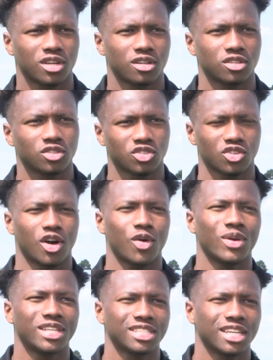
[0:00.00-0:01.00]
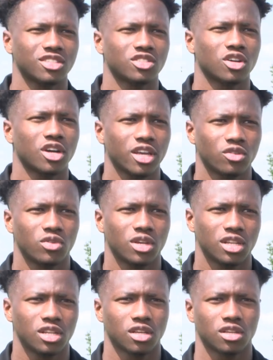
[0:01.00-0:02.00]
I just can't wait to get started,
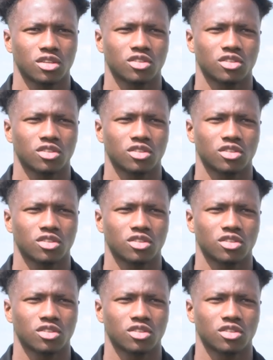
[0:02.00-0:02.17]
really.